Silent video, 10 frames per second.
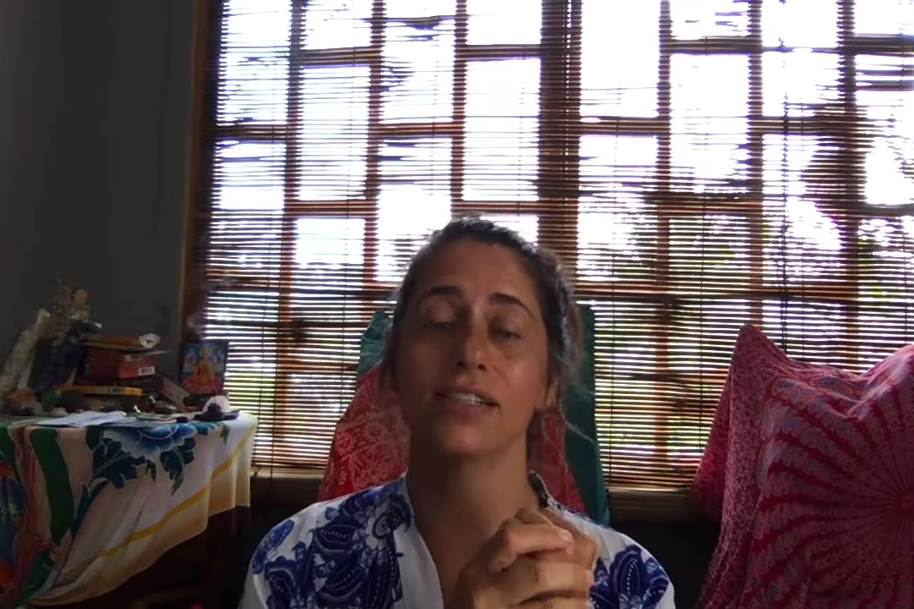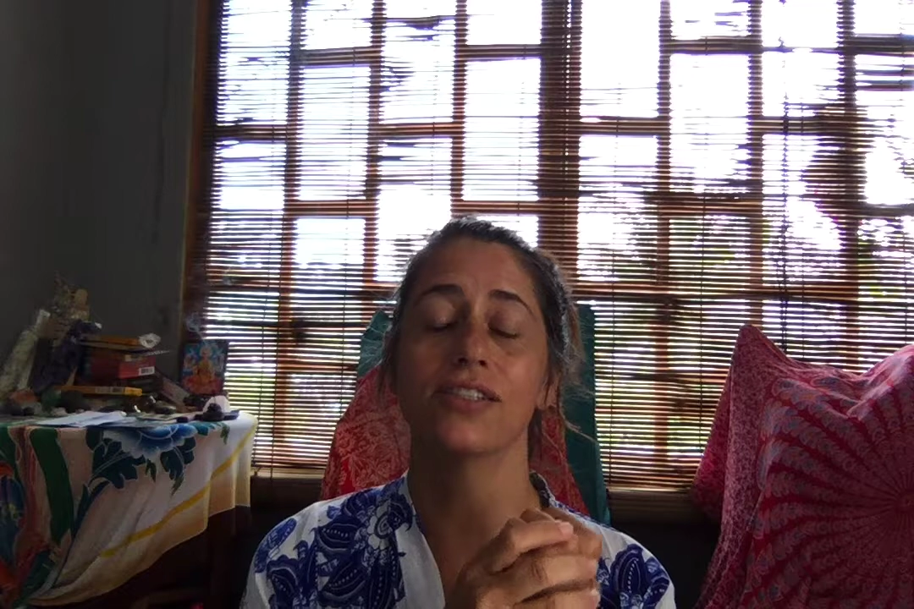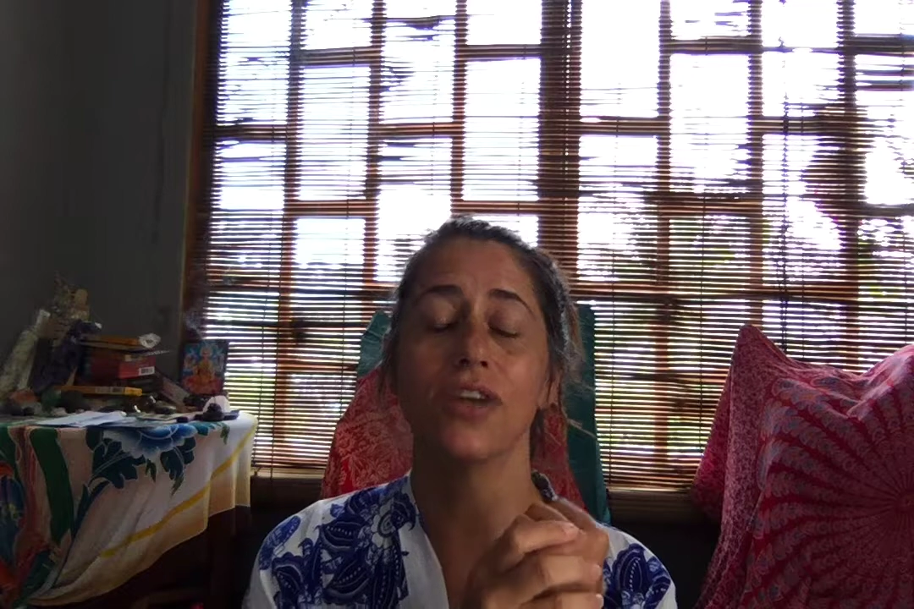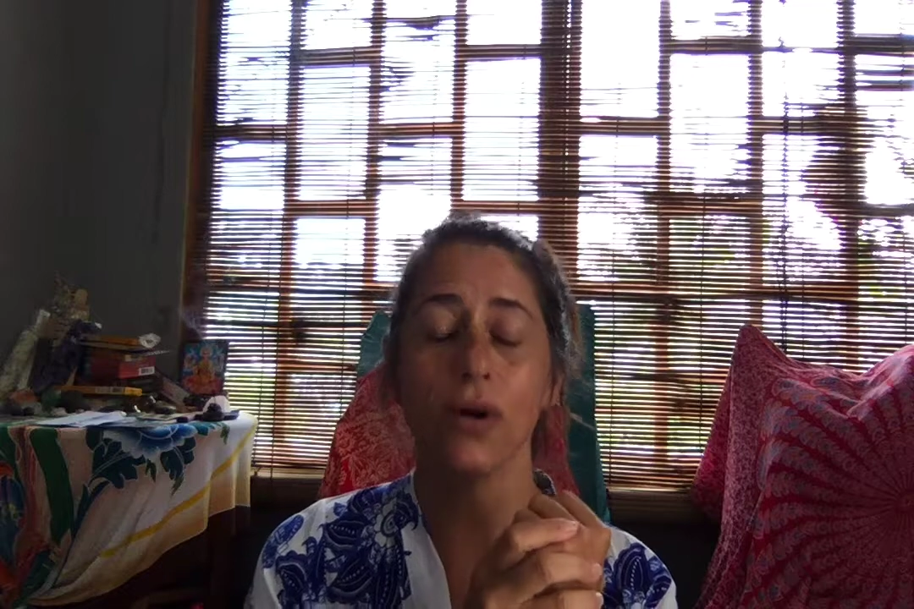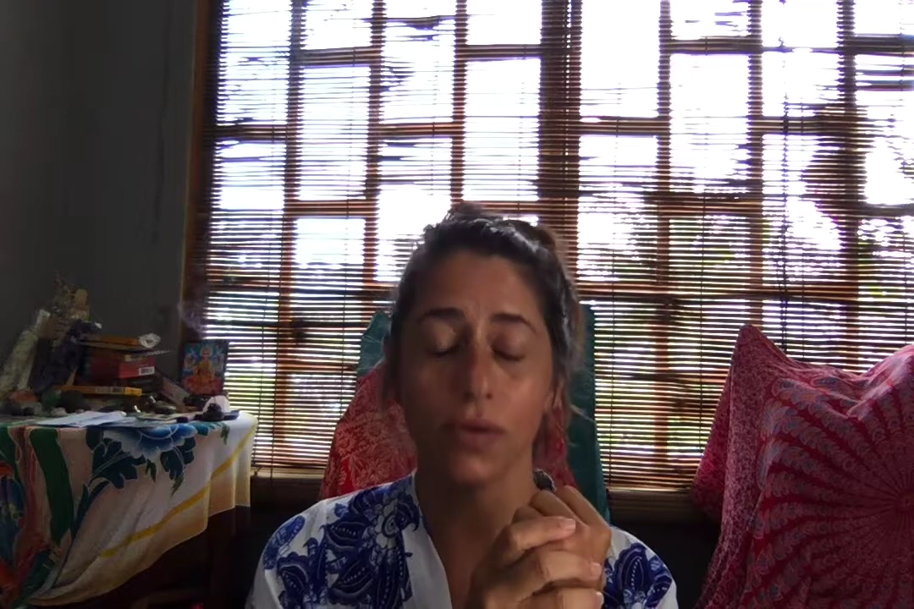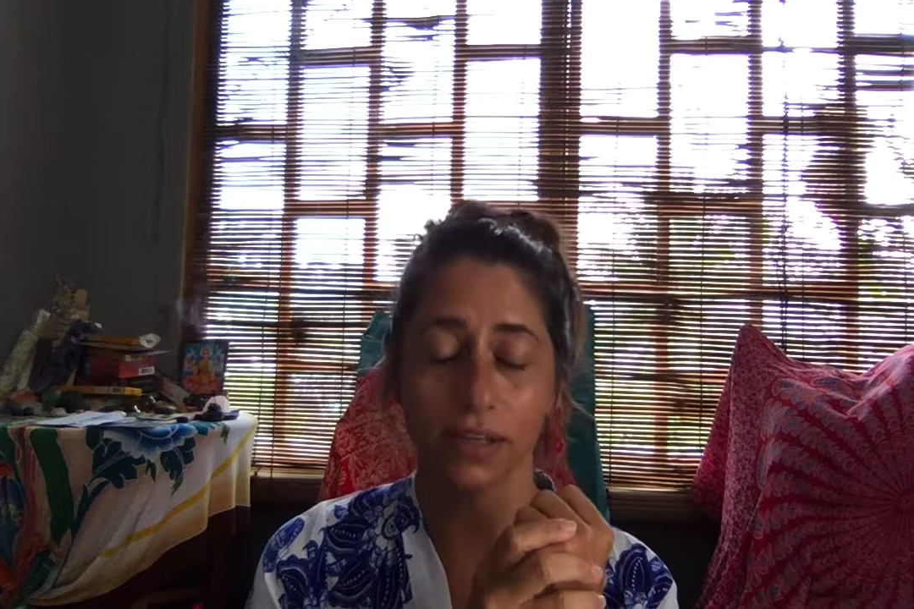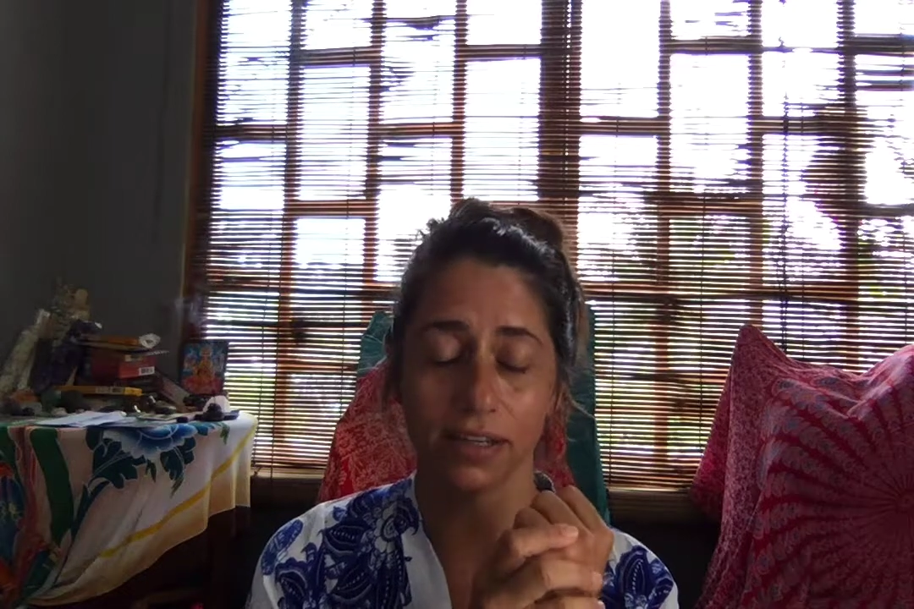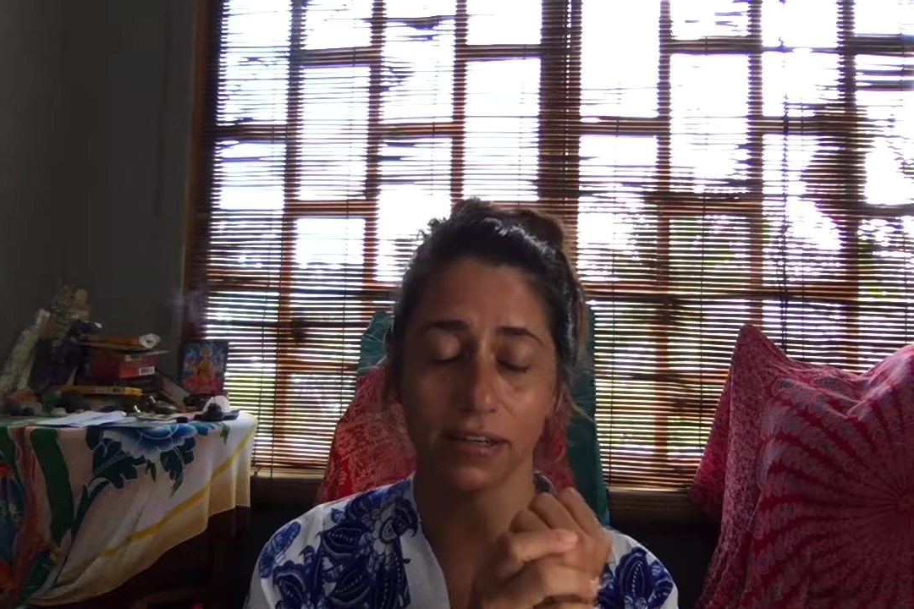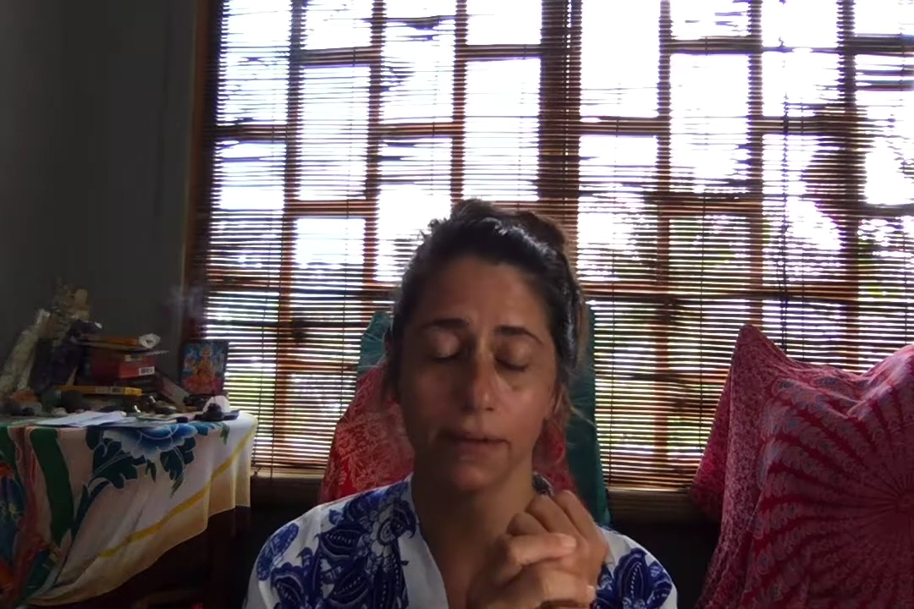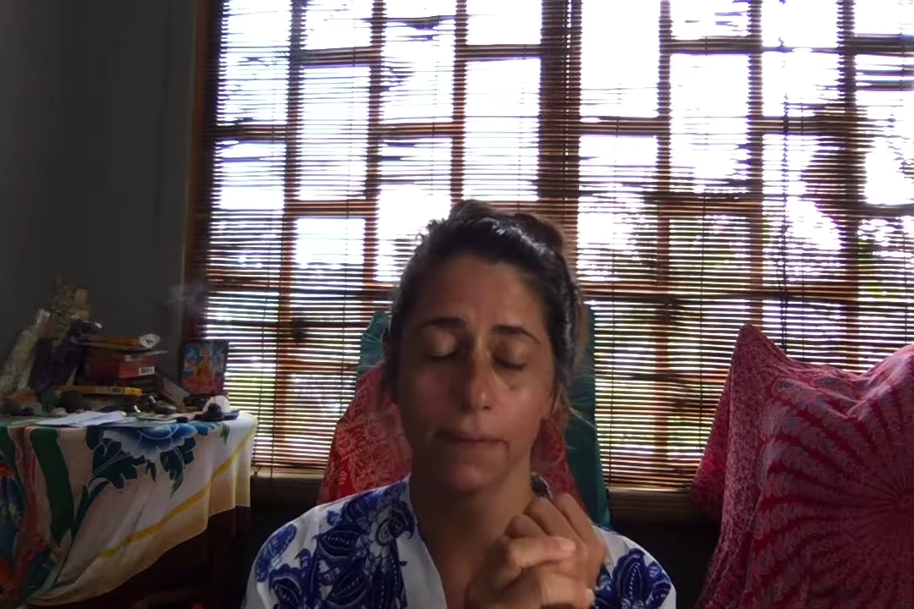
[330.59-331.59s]

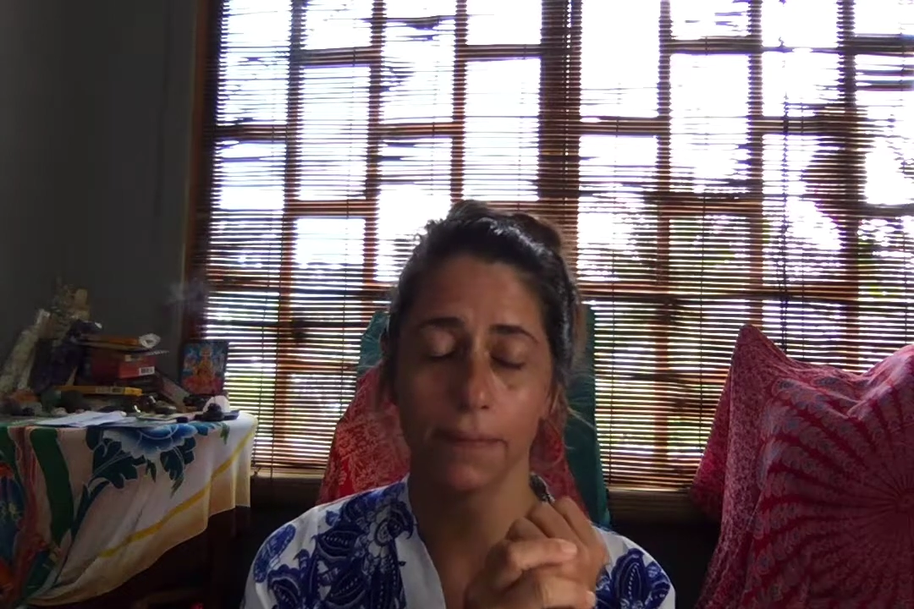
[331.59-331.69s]
knowing